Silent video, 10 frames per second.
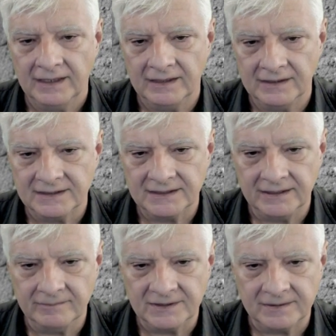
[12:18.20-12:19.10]
and this
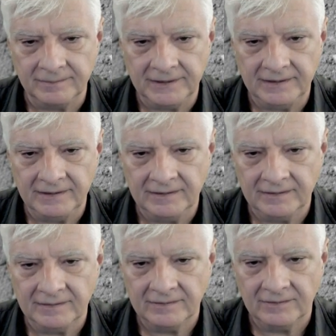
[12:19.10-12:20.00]
seems to be
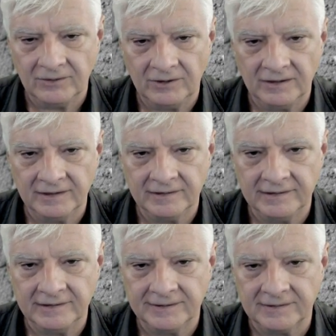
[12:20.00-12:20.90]

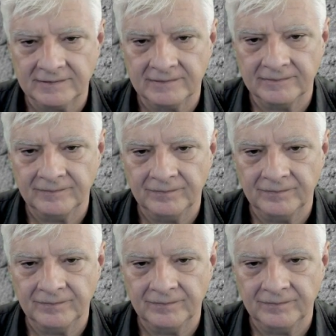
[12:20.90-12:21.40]
hollowed out